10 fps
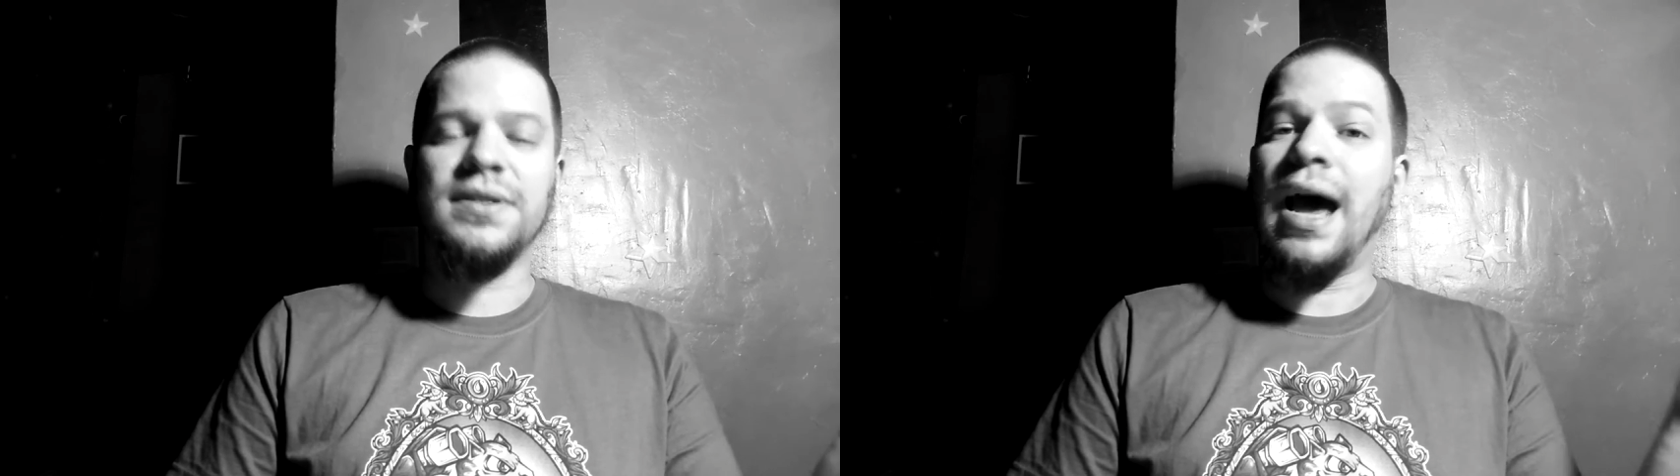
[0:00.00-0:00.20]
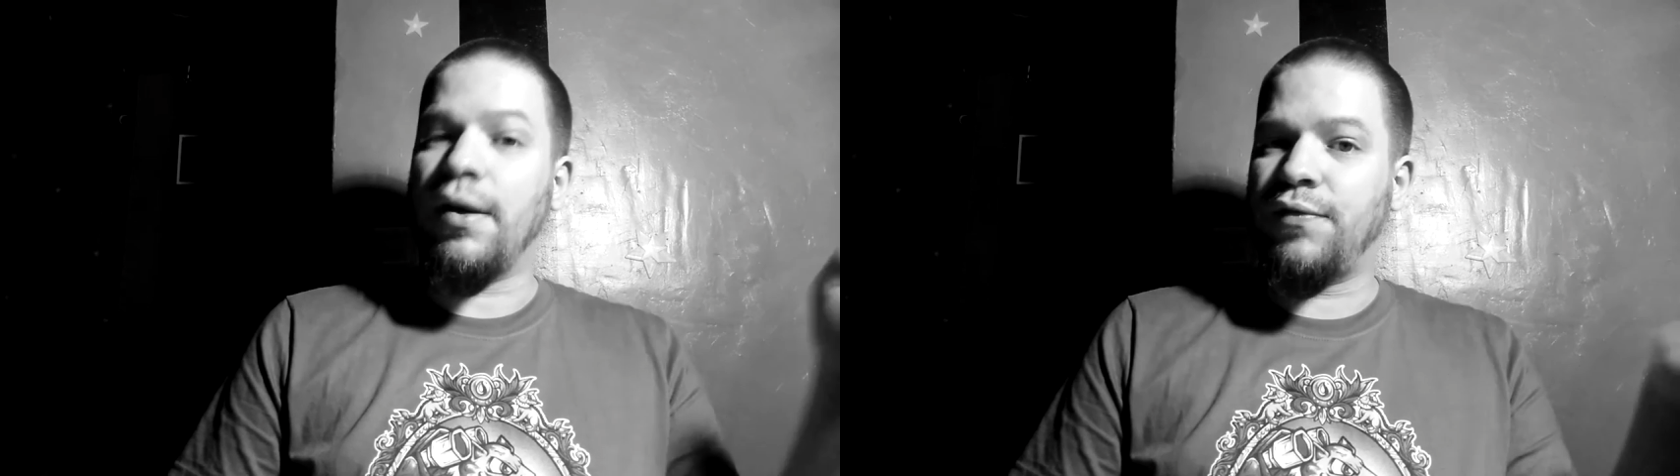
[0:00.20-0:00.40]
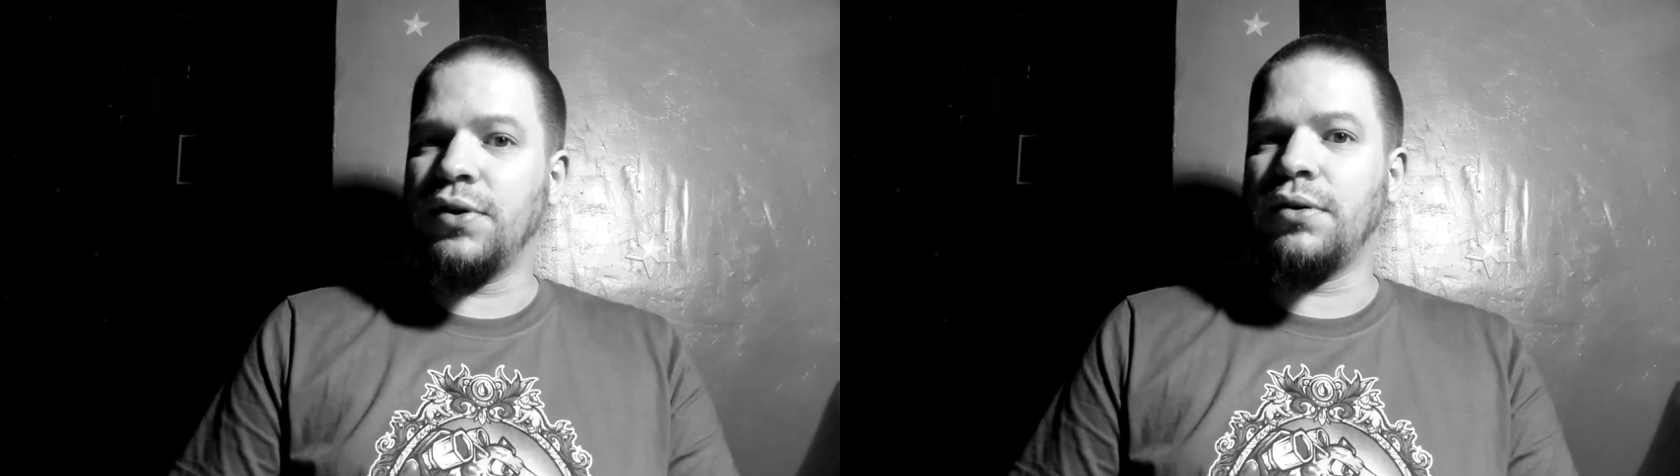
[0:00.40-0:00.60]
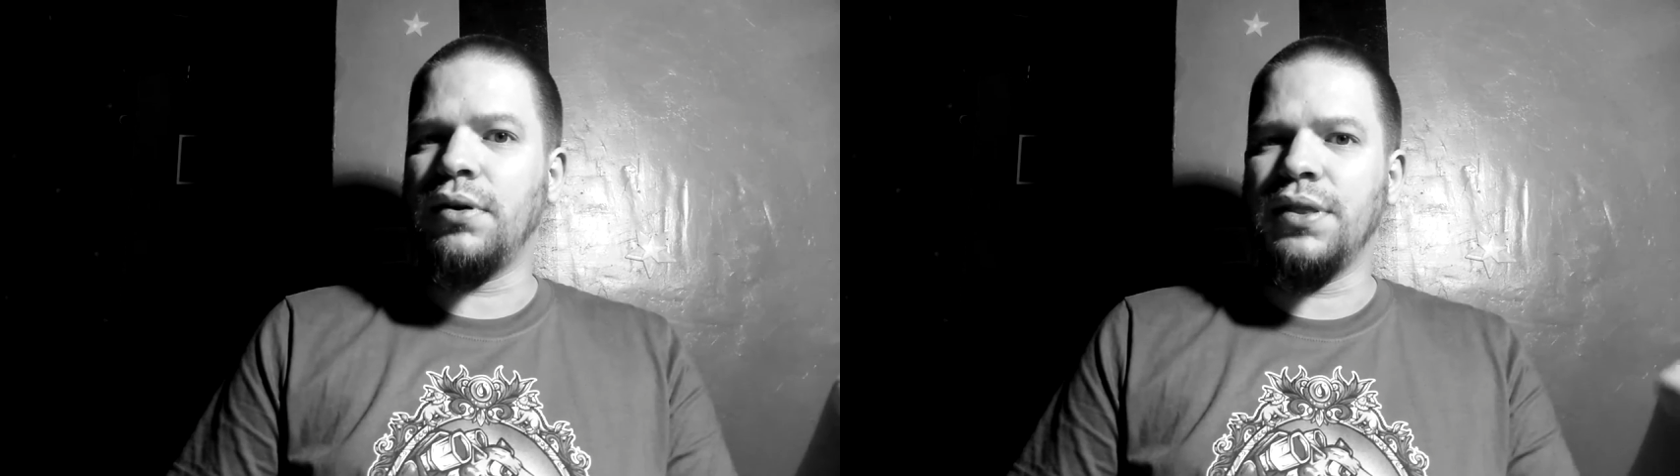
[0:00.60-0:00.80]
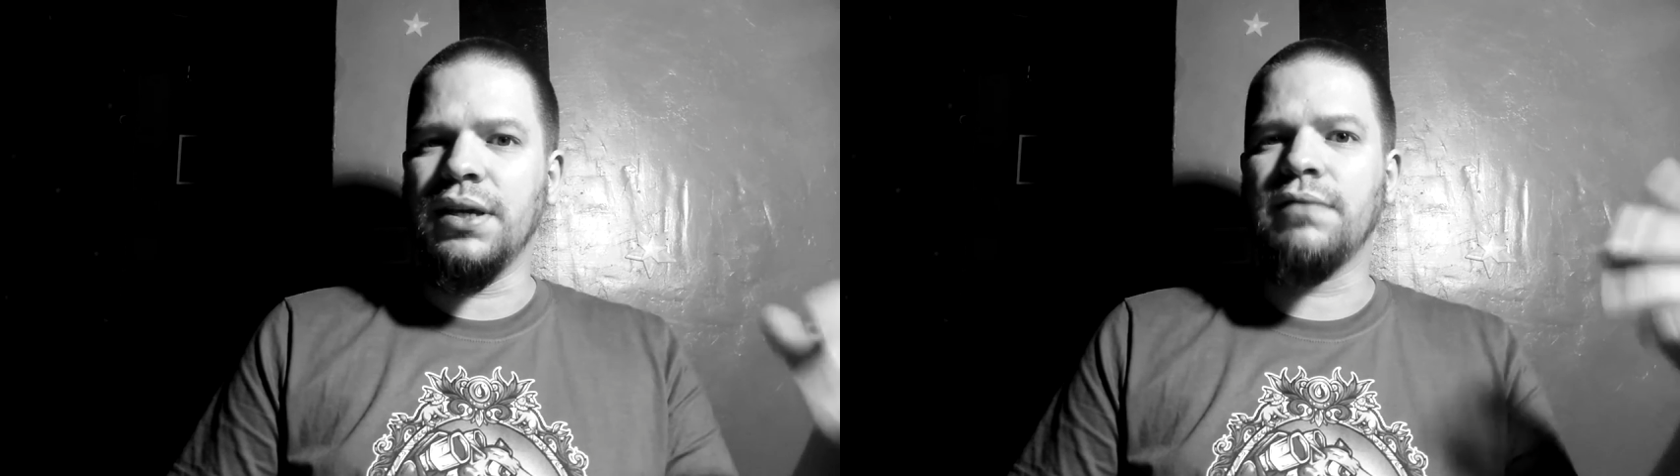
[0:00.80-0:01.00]
after
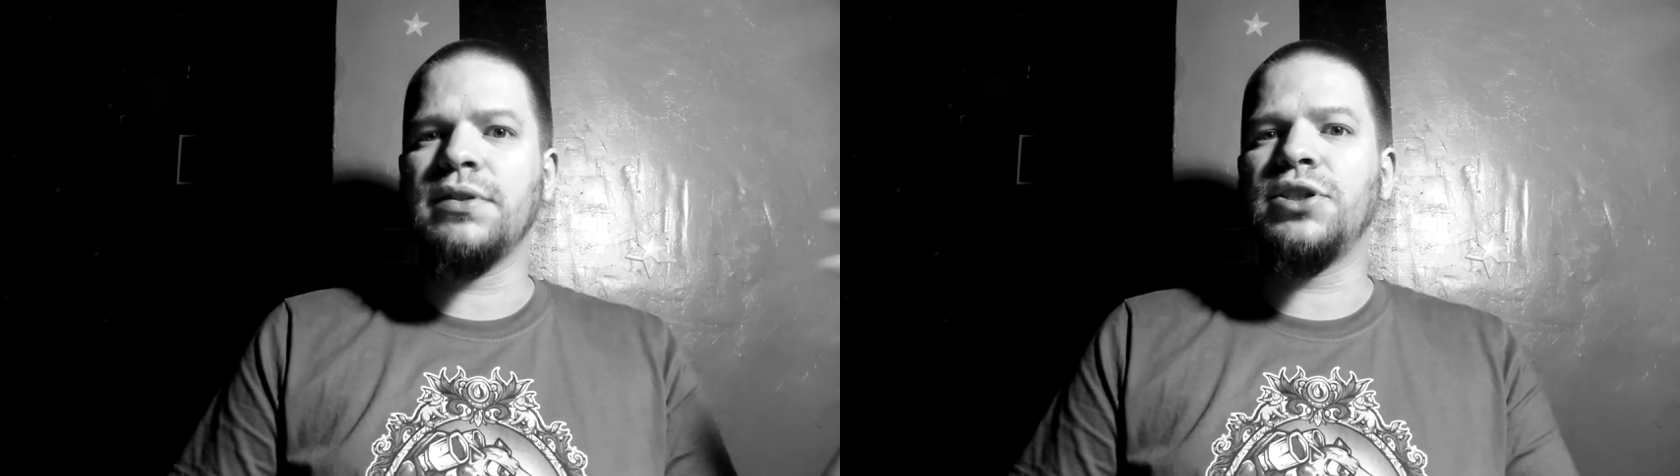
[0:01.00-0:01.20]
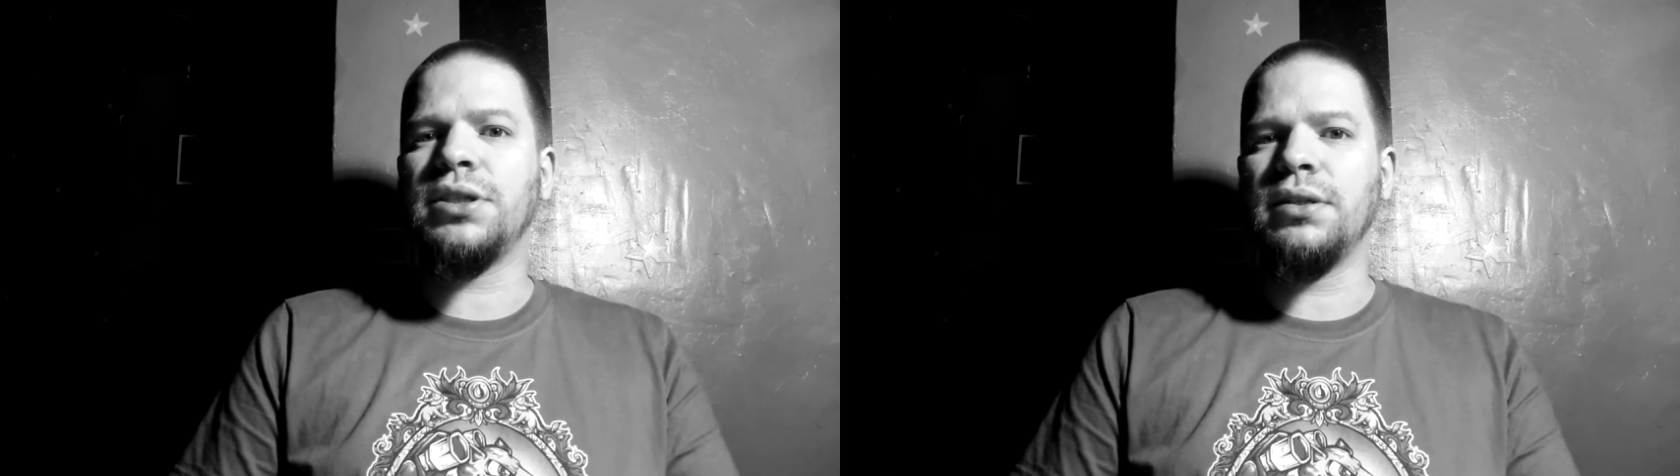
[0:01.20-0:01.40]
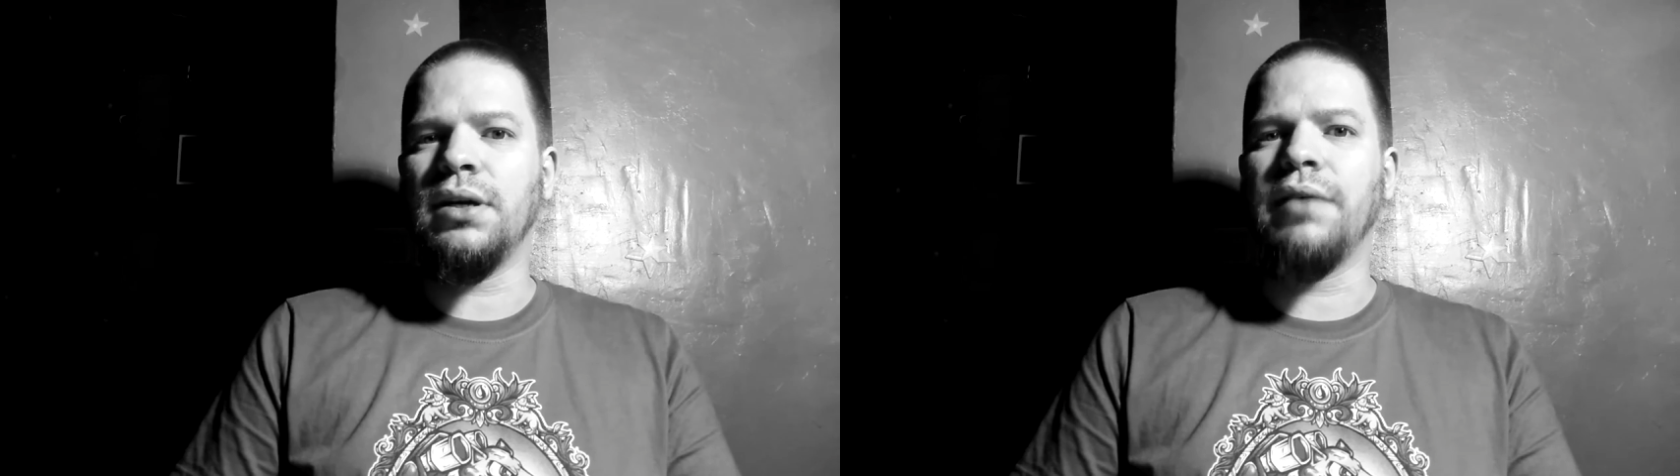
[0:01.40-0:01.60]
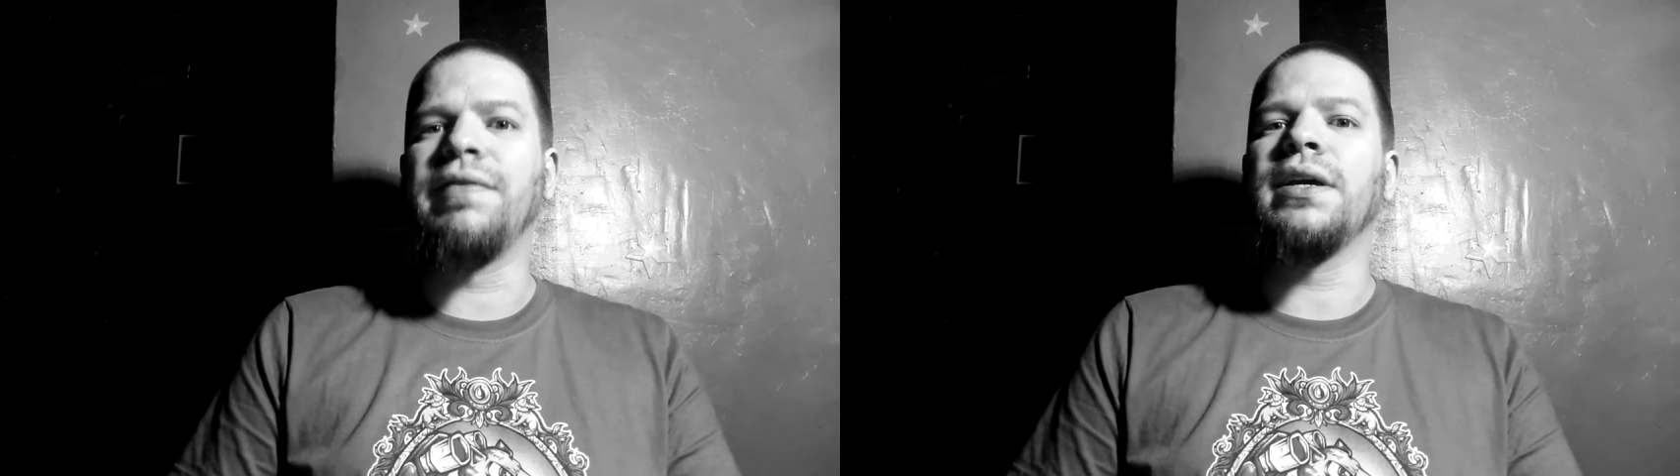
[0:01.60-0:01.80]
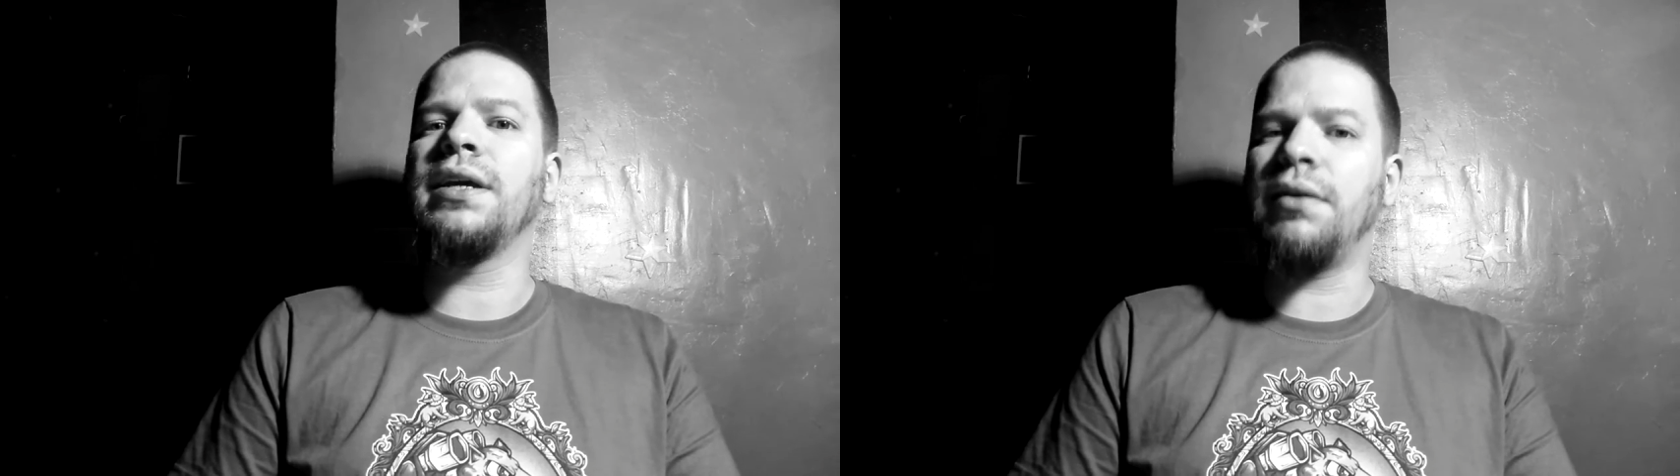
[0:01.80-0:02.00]
the invention of
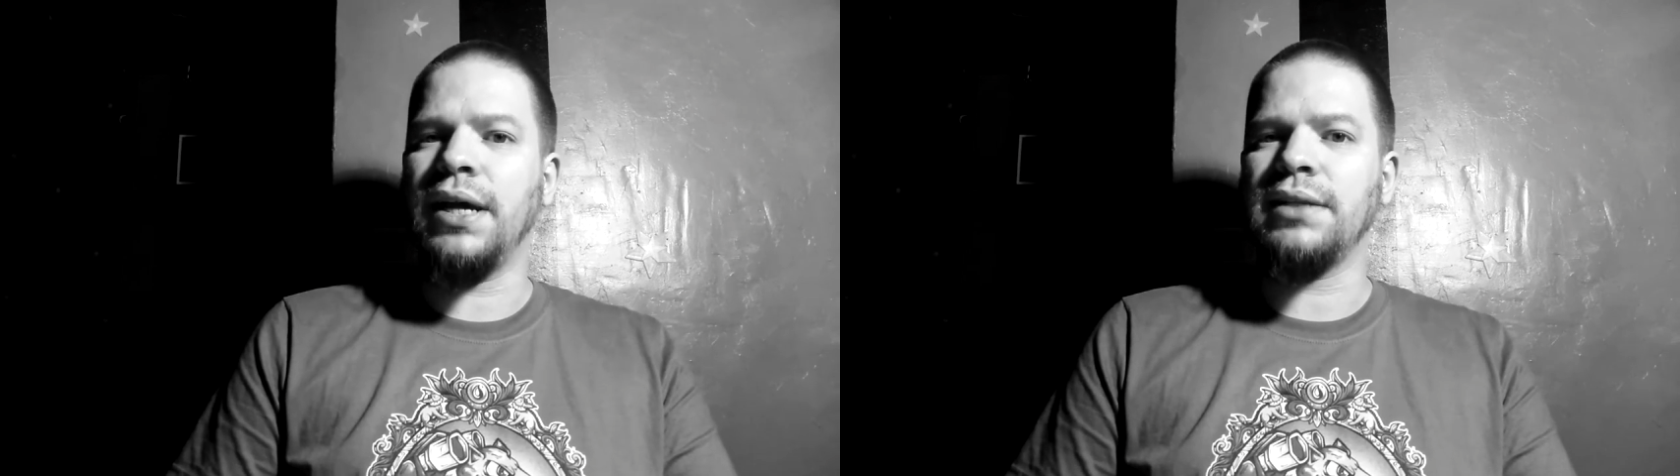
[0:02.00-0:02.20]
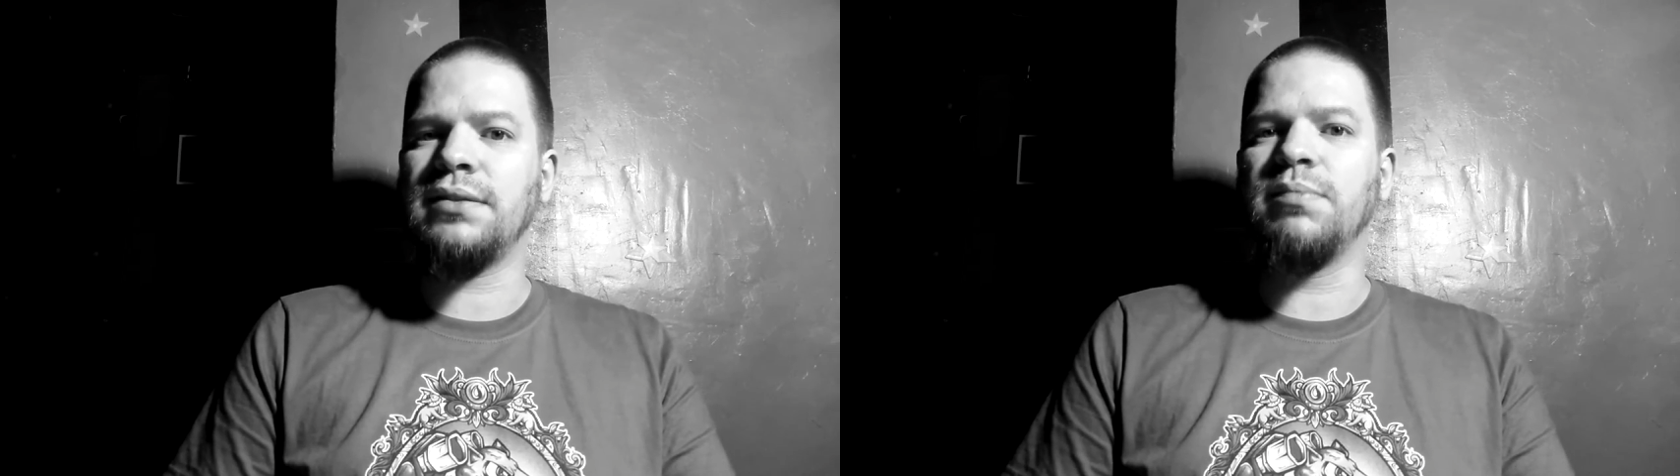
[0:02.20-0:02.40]
the internet,